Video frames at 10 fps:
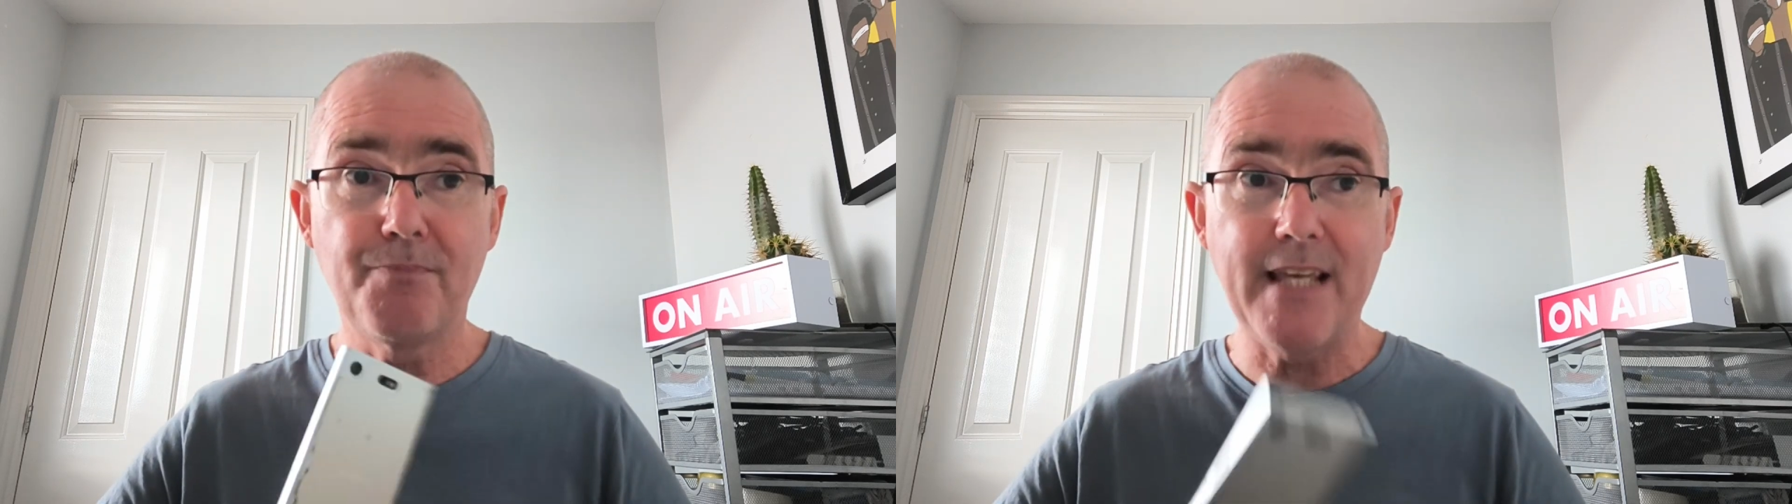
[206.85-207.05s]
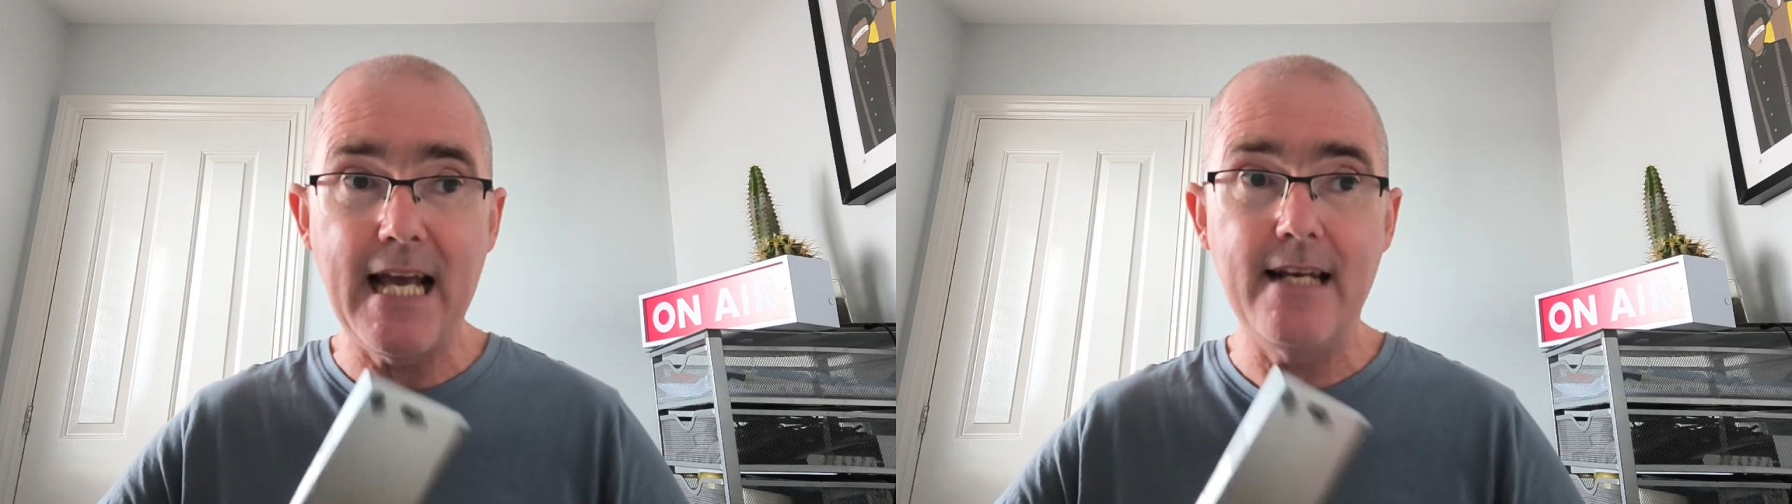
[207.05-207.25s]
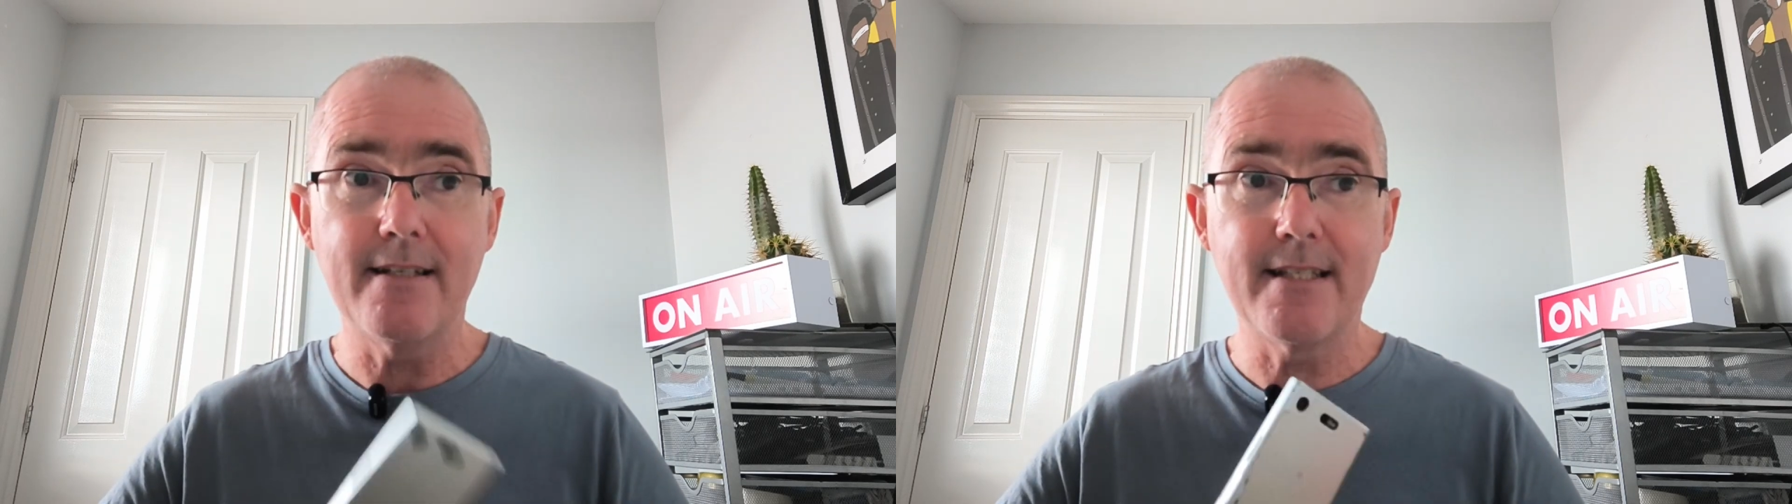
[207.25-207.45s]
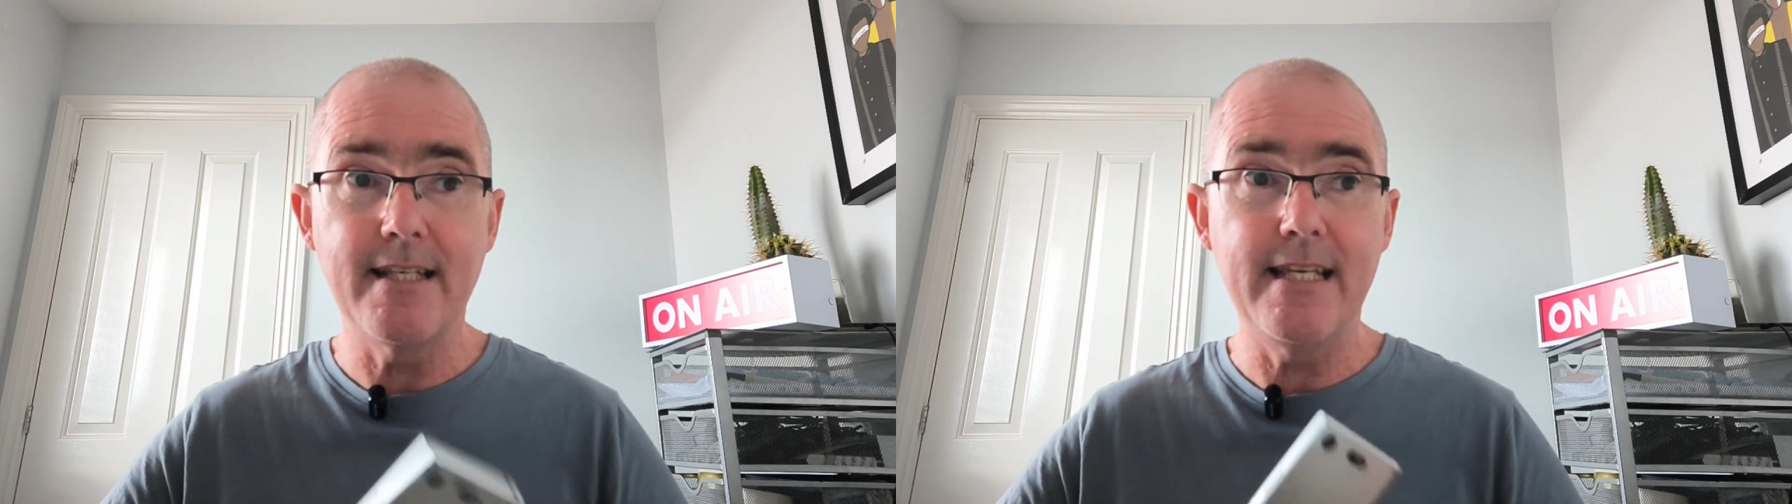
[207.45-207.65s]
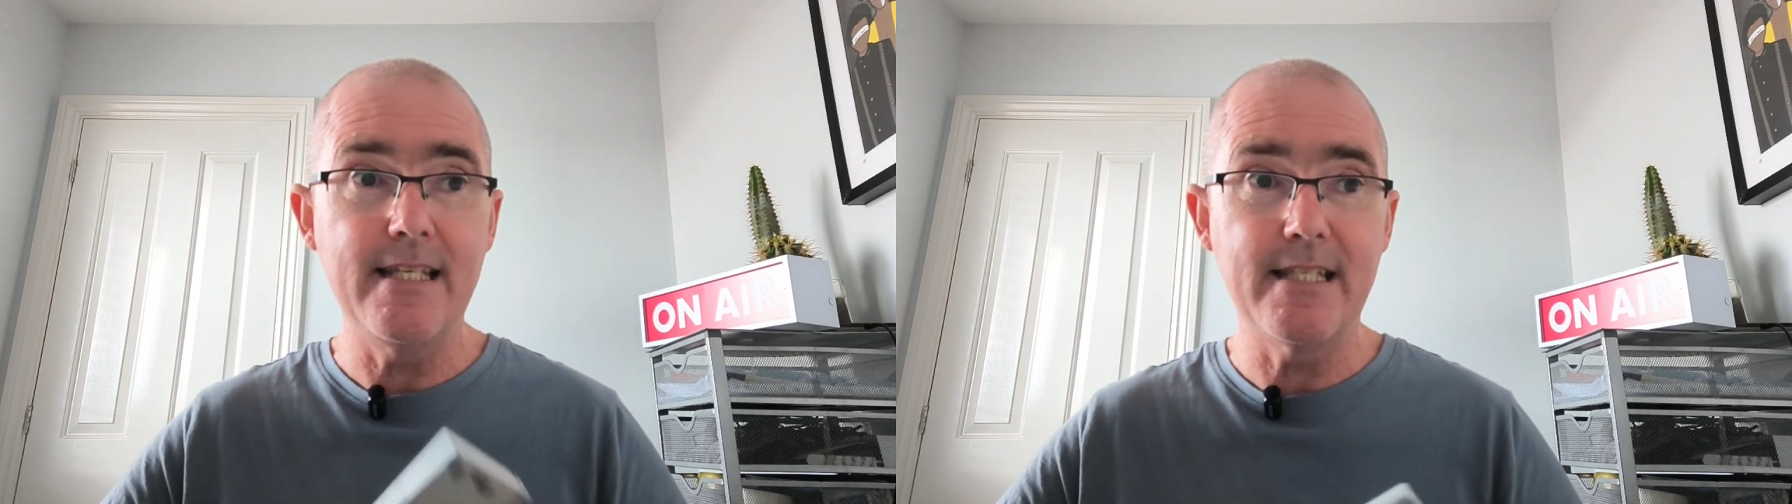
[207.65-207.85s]

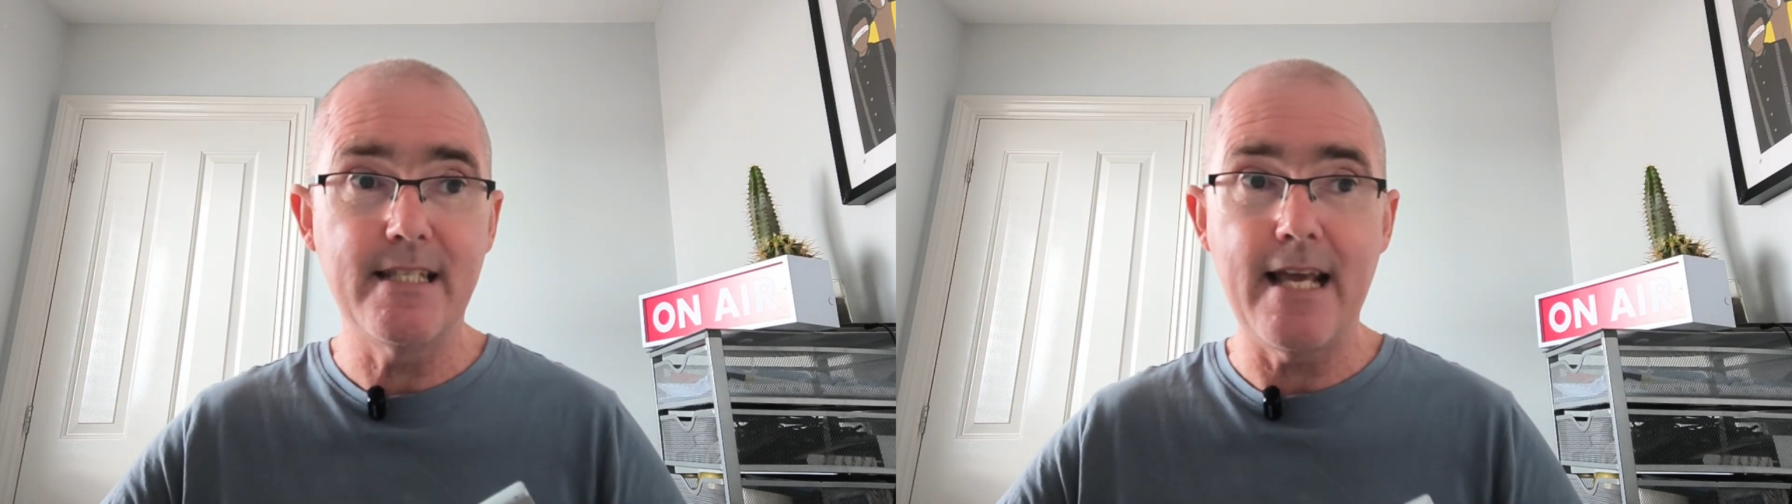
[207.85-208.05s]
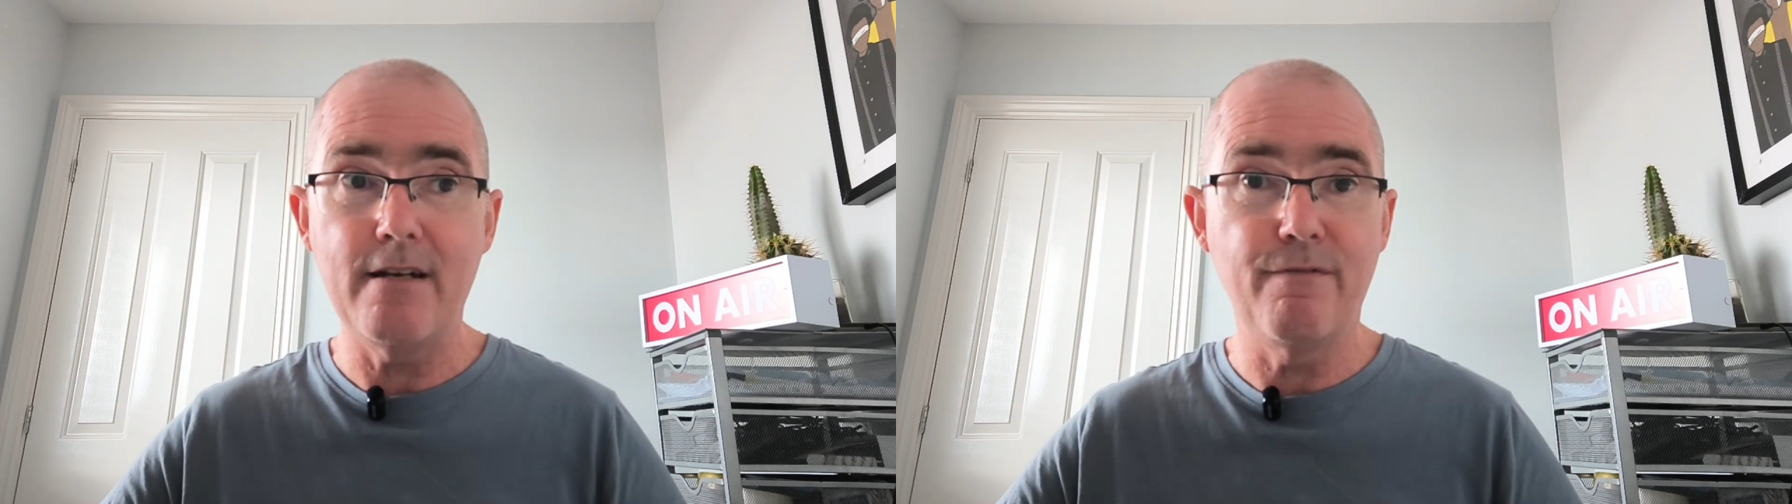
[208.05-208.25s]
Galaxy Z